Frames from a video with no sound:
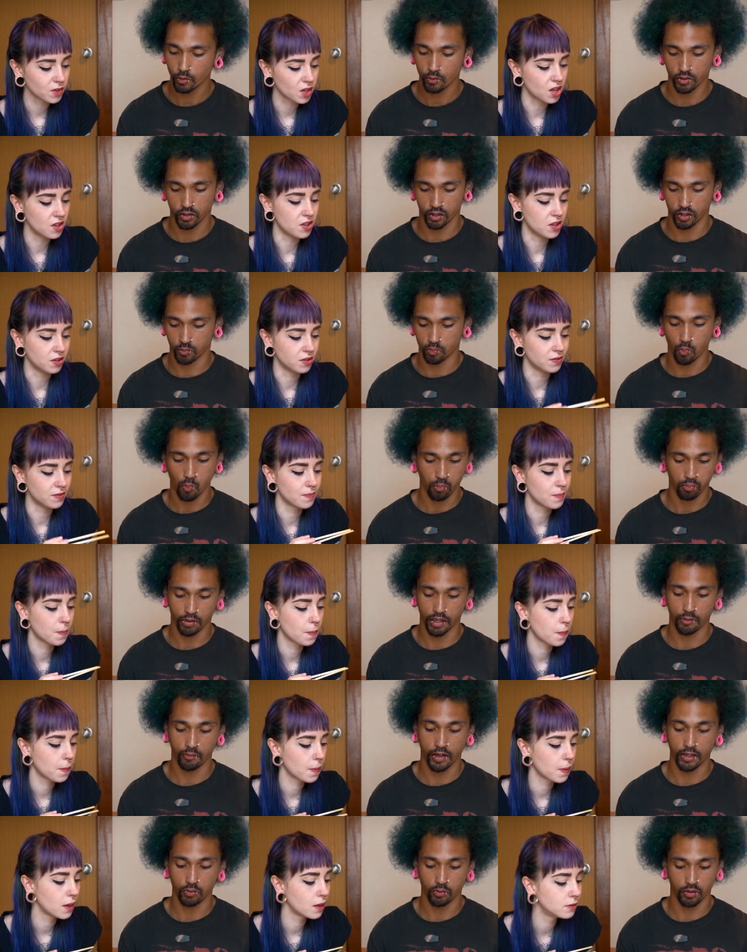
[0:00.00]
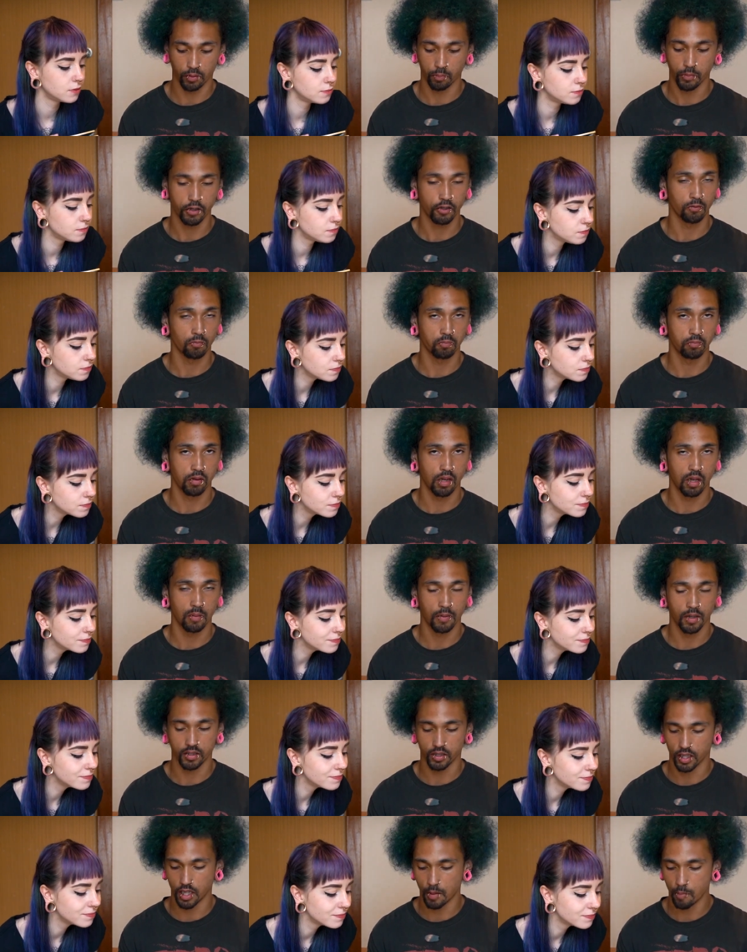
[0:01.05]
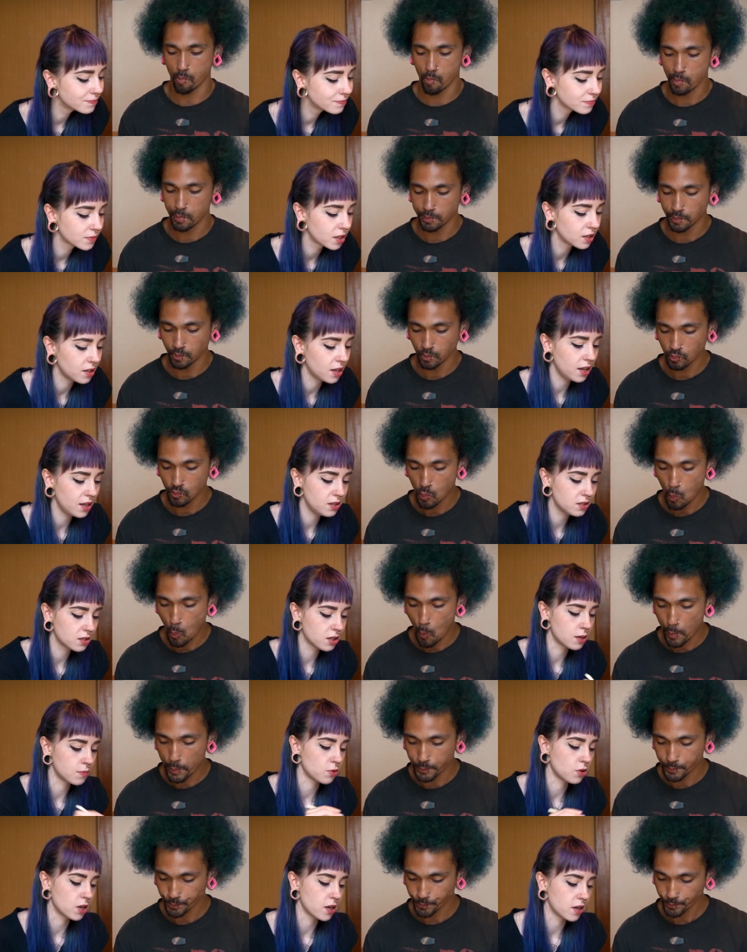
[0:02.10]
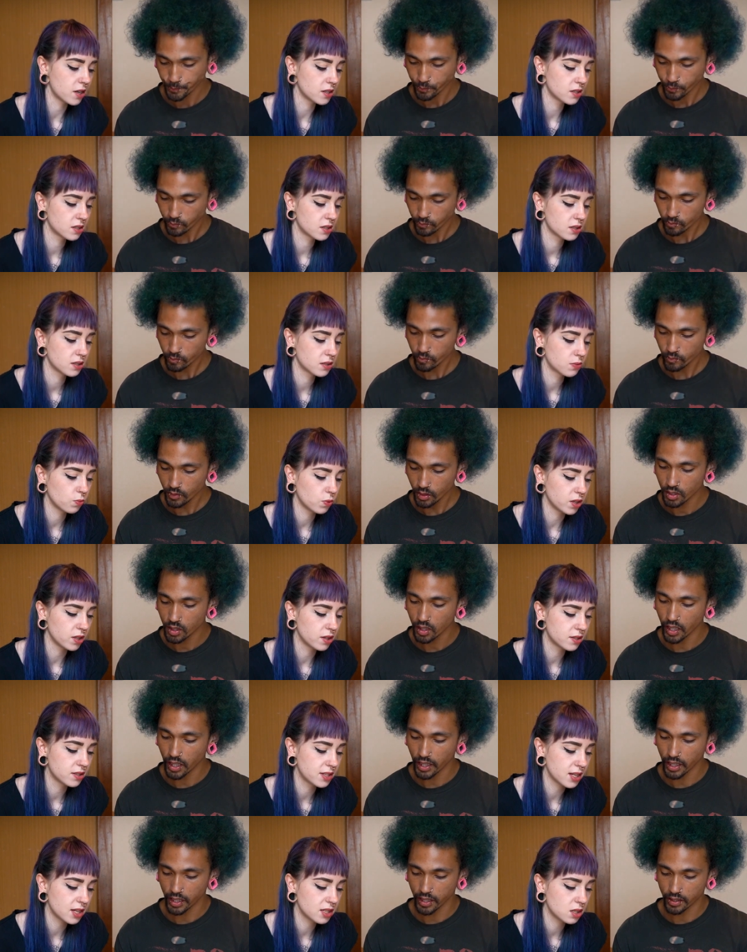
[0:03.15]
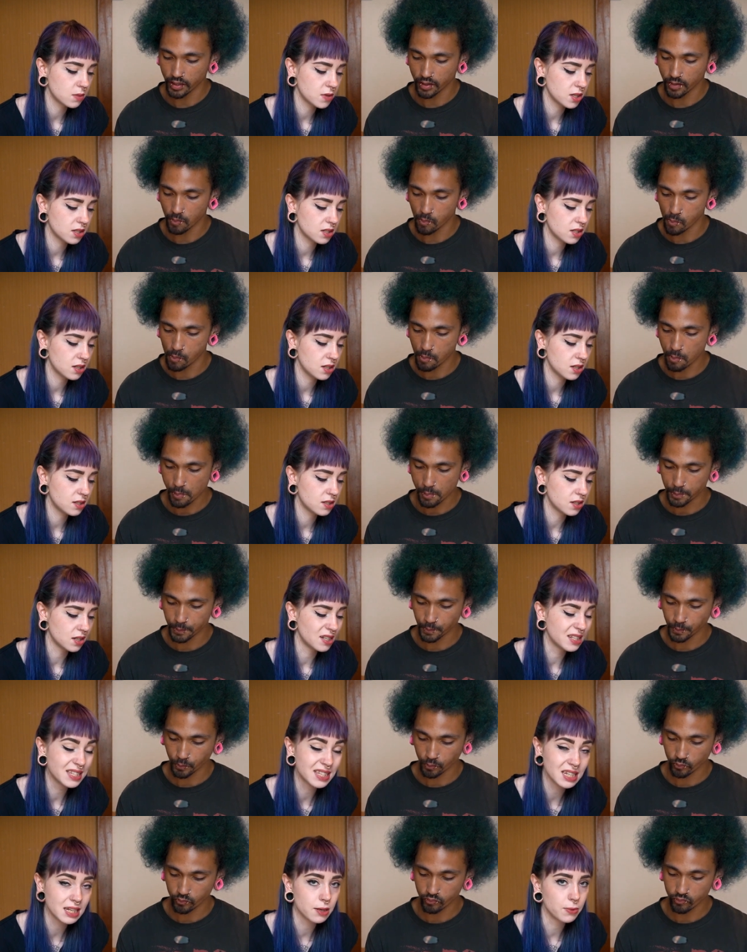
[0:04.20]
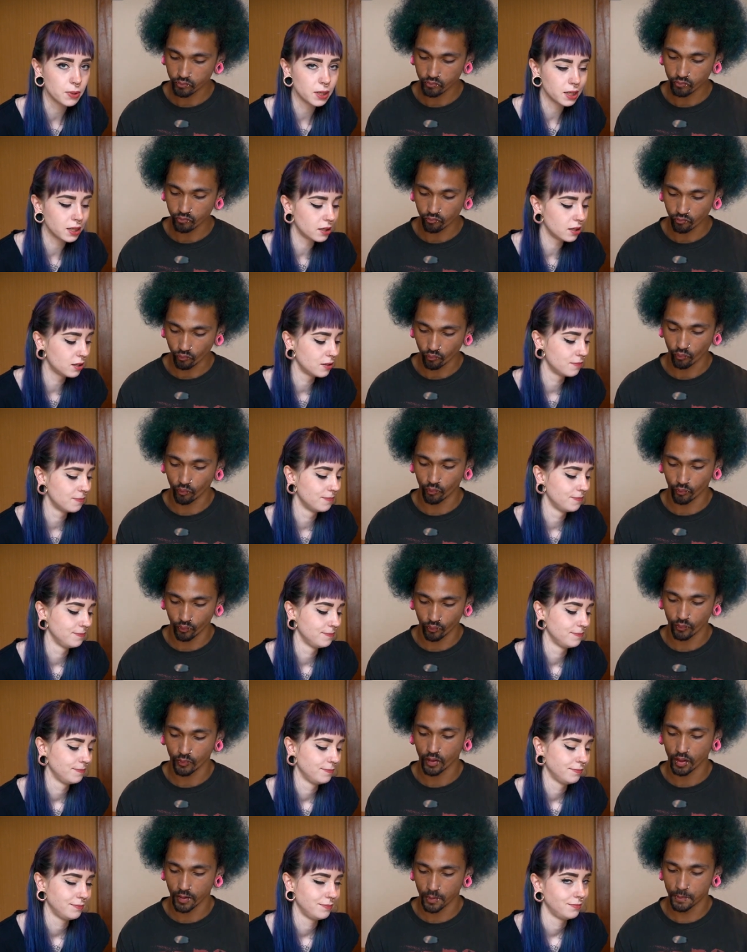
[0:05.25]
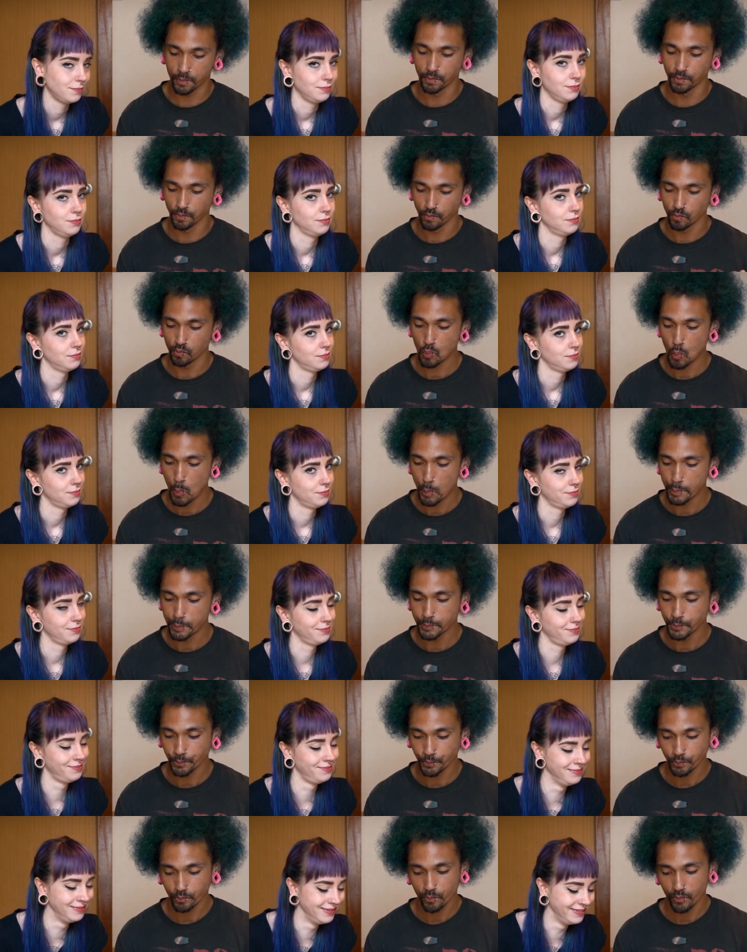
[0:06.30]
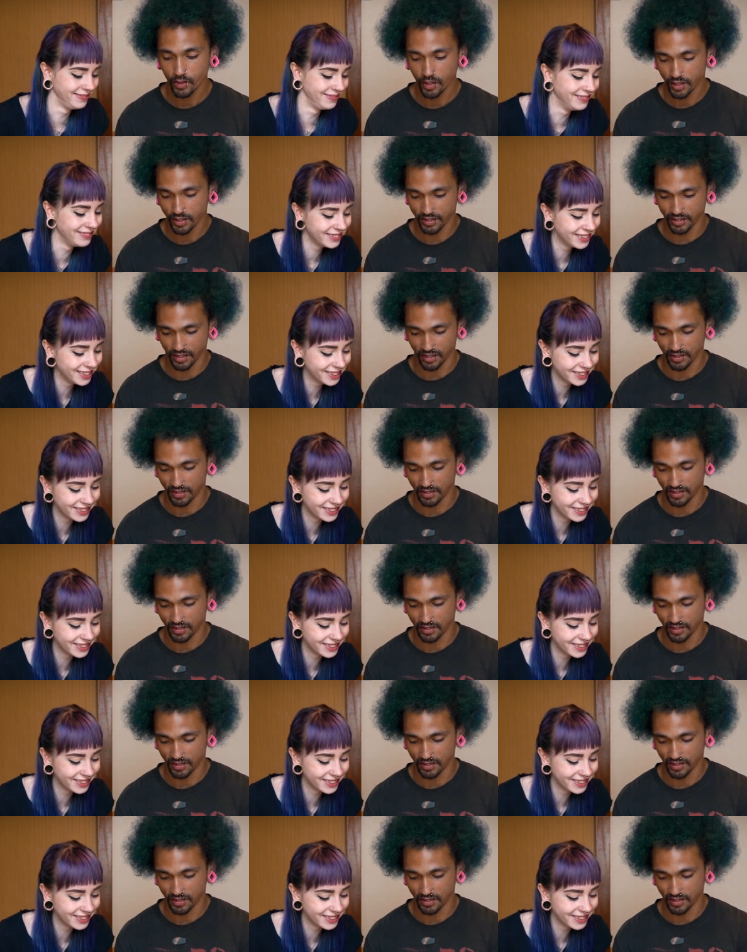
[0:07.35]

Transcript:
Speaker 1: Just mm. plain rice with a pickled plum on top.
Speaker 2: Enzyme rice with and sesame seeds and seaweed.
Speaker 1: Mm-hmm so,